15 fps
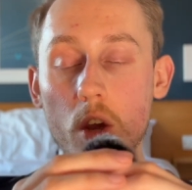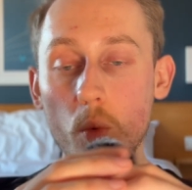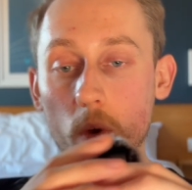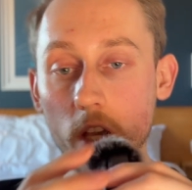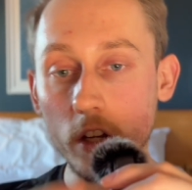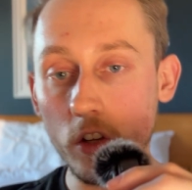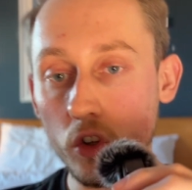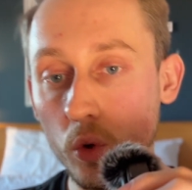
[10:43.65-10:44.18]
We're
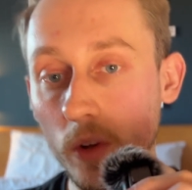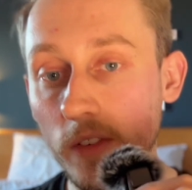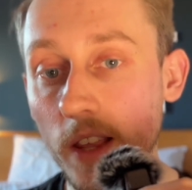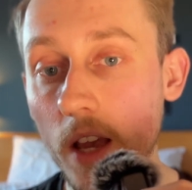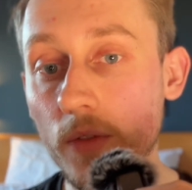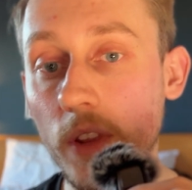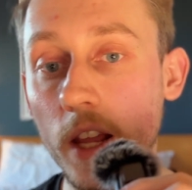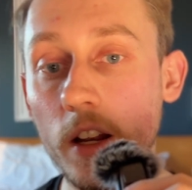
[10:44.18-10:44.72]
going to do a
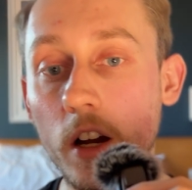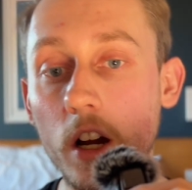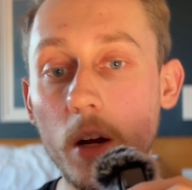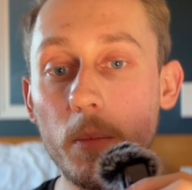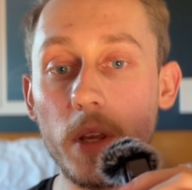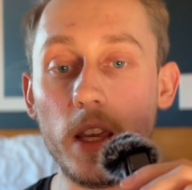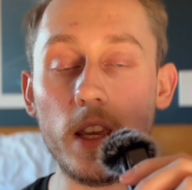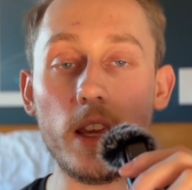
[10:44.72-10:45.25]
set of 10 at
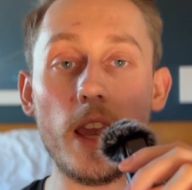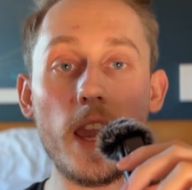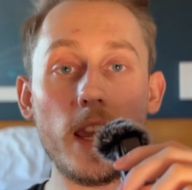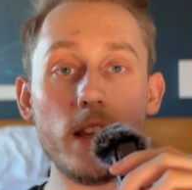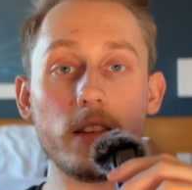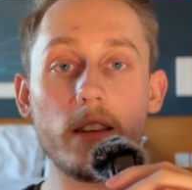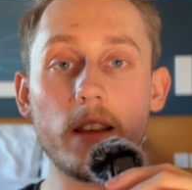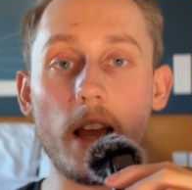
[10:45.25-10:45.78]
RPE
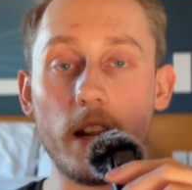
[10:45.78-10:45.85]
8